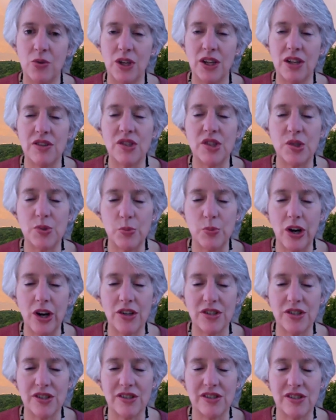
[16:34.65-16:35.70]

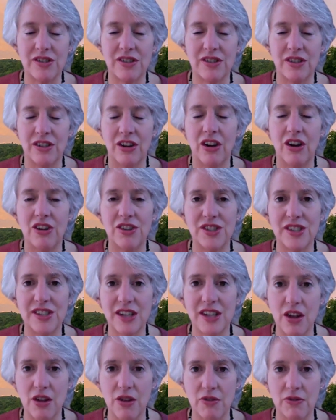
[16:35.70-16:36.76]
express
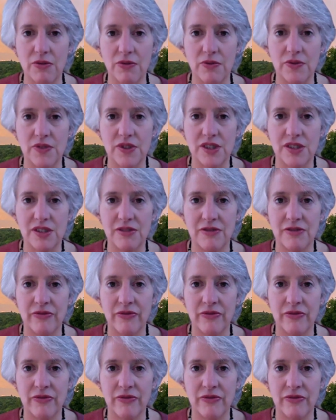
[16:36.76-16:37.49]
ourselves,